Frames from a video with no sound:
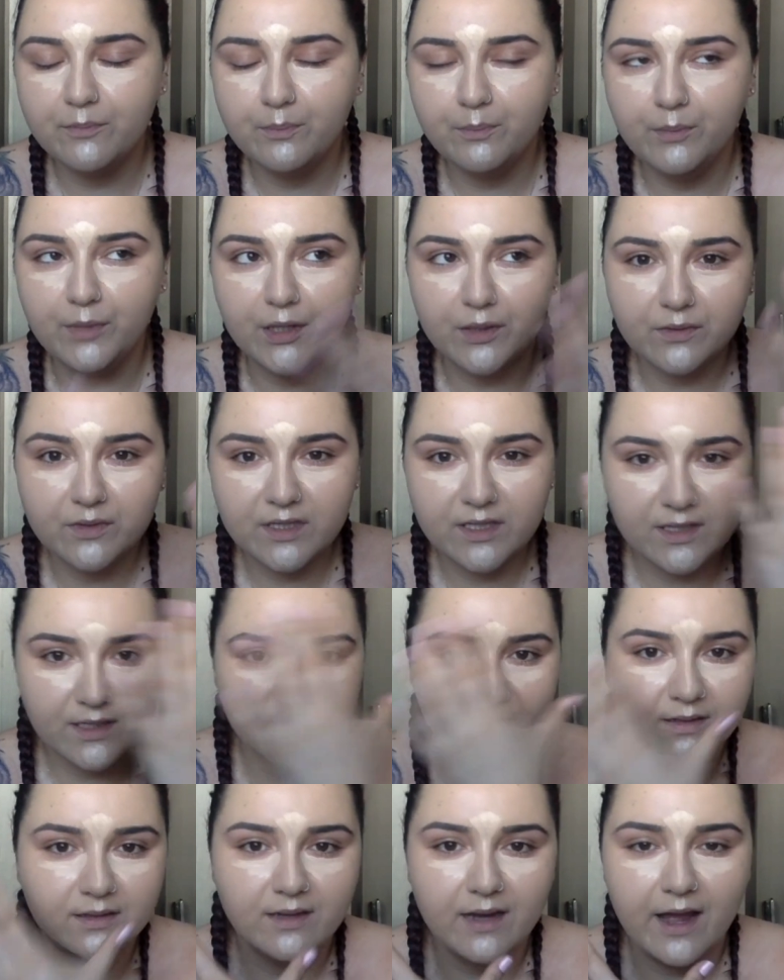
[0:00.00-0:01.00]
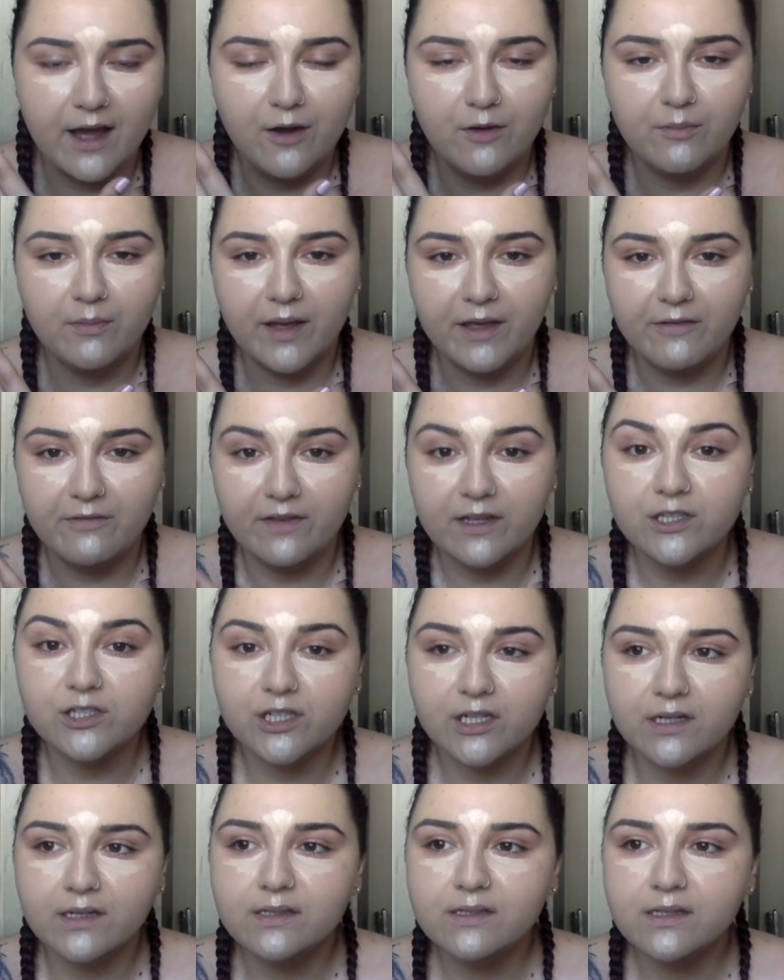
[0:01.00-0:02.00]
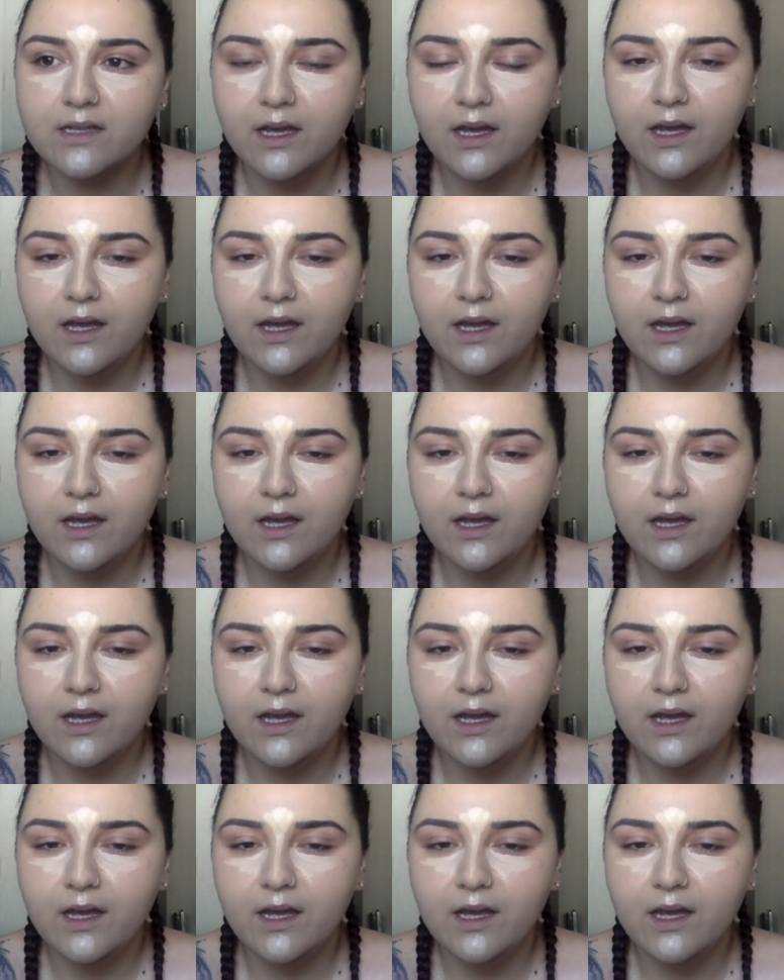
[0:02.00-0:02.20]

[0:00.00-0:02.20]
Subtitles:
mutes out my features.